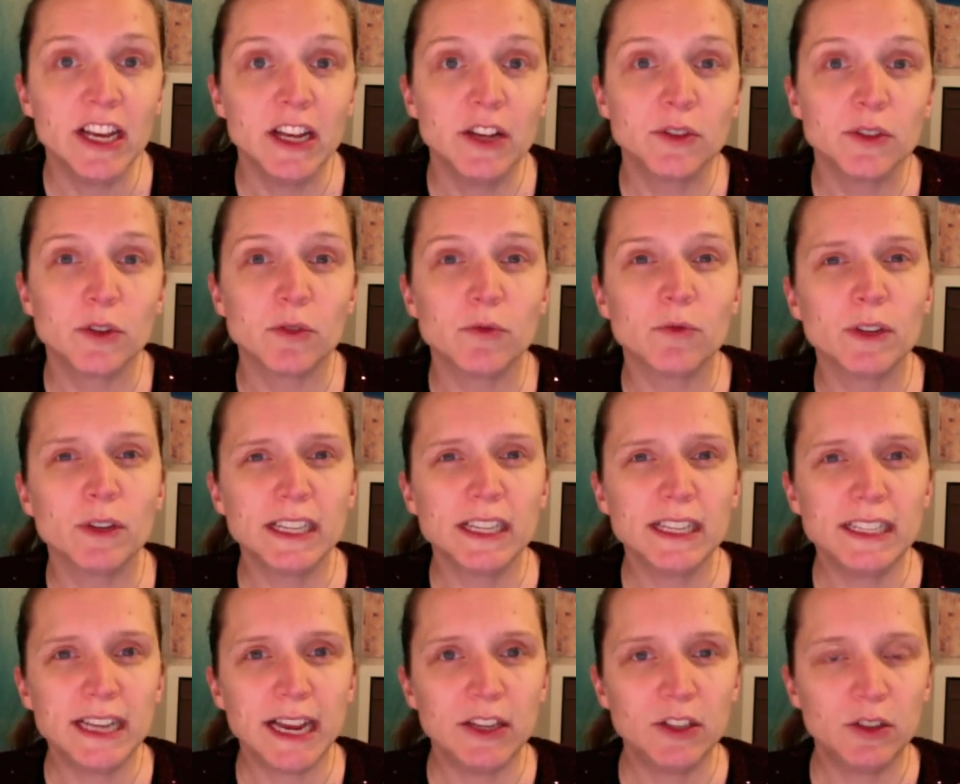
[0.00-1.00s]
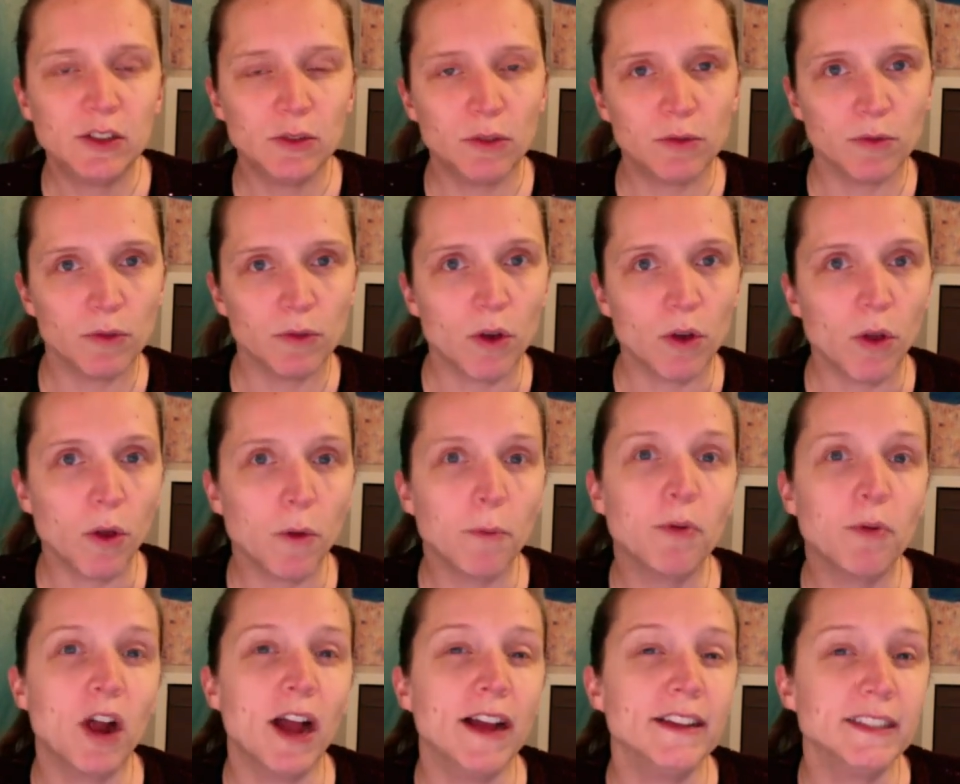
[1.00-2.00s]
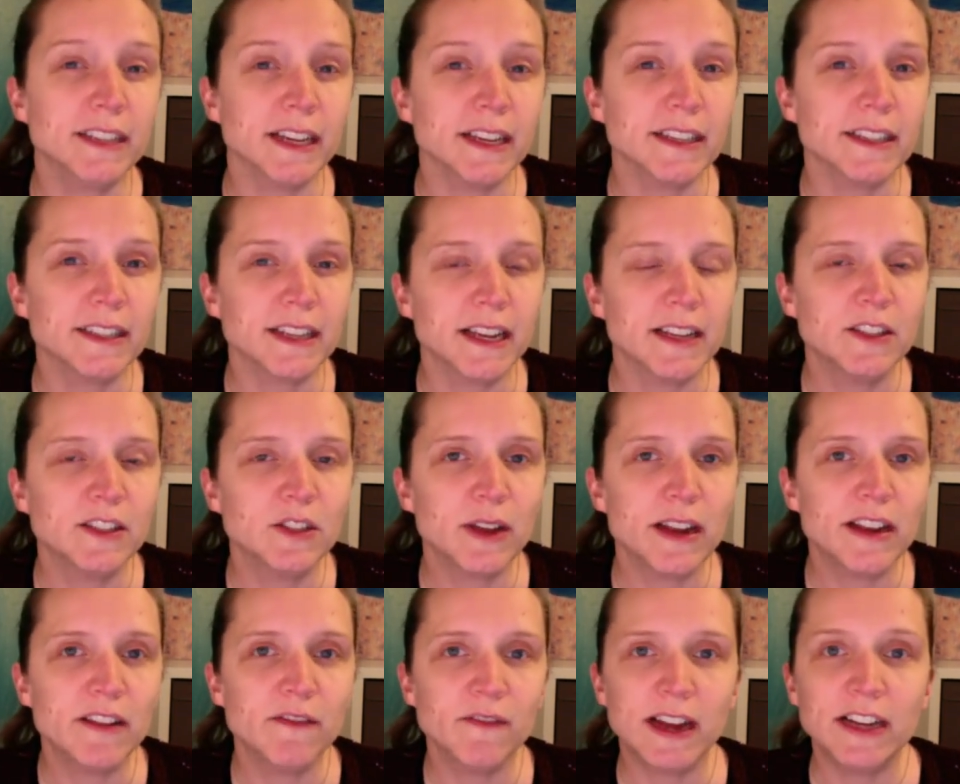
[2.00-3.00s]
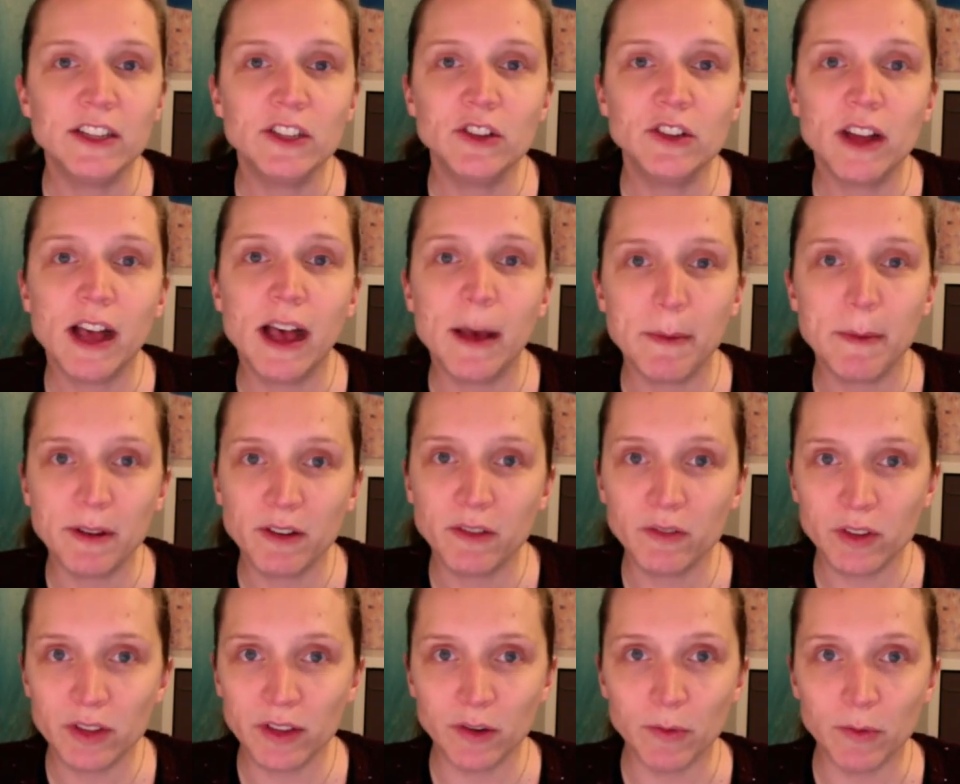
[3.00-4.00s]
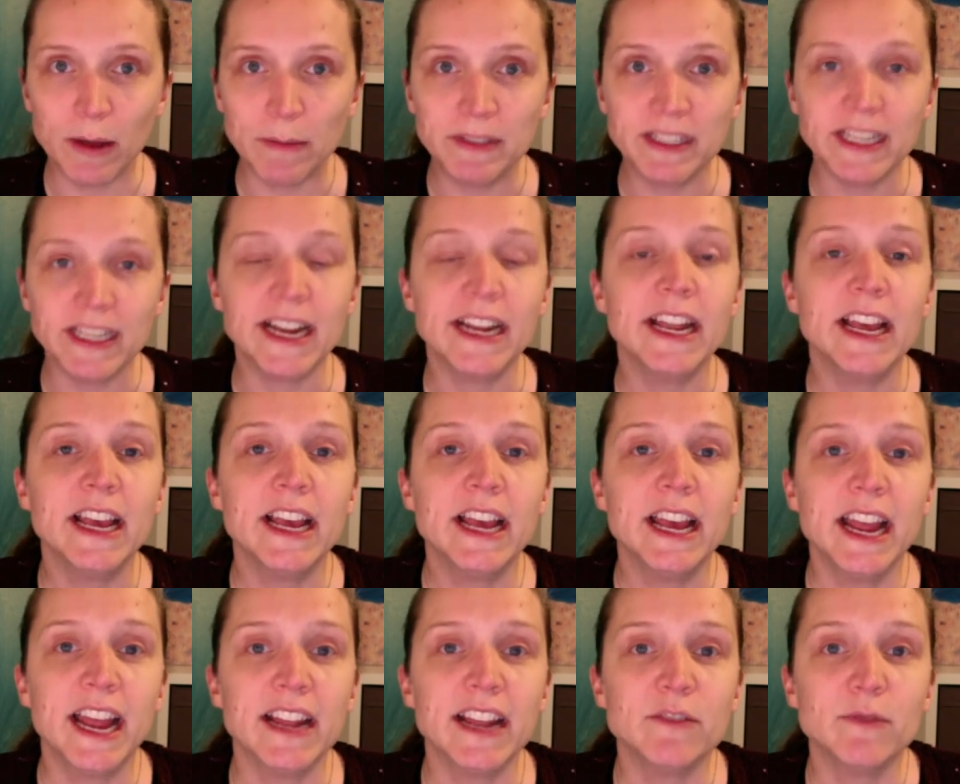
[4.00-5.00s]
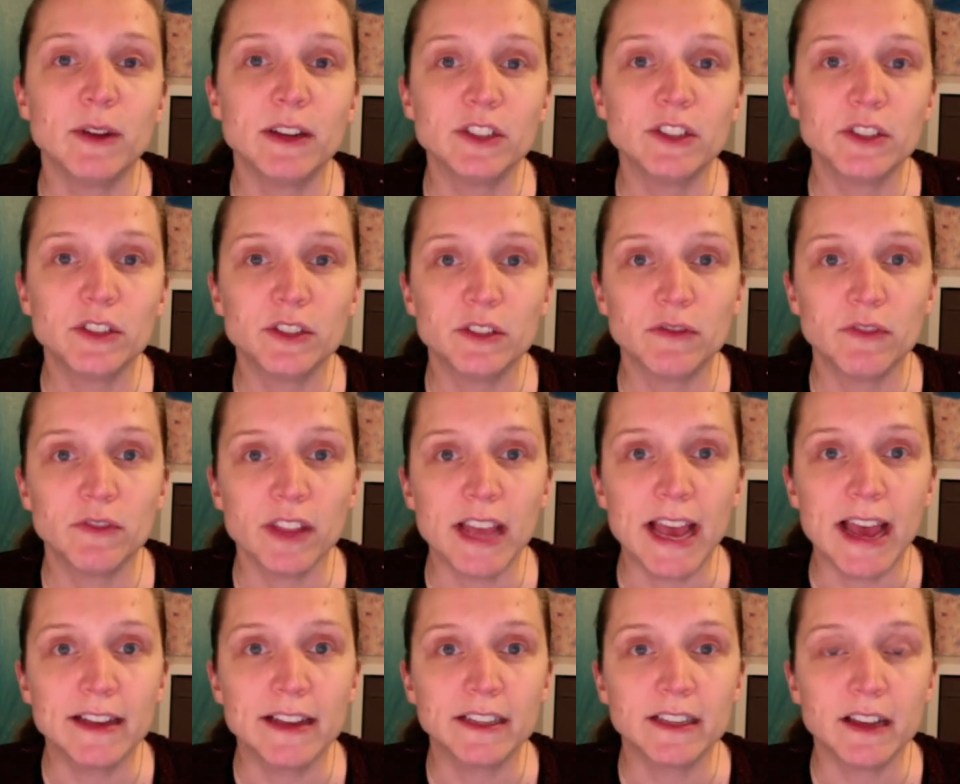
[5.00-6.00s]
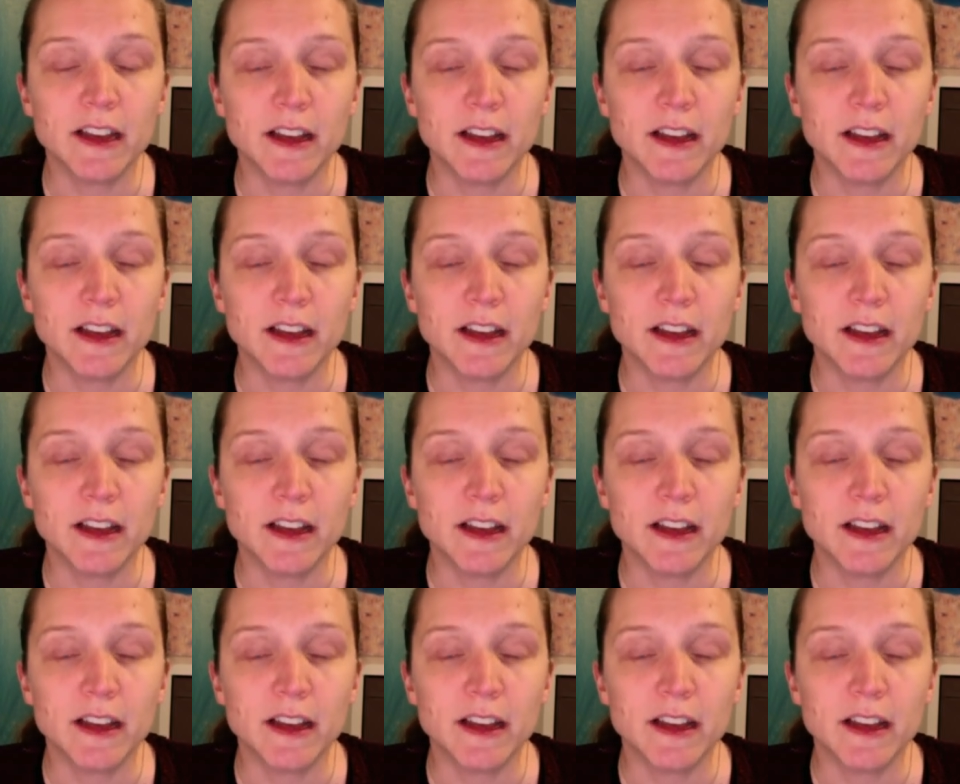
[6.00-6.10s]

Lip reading: So it really takes you through the whole process. And so I'd invite you to hop on over to their website and register for that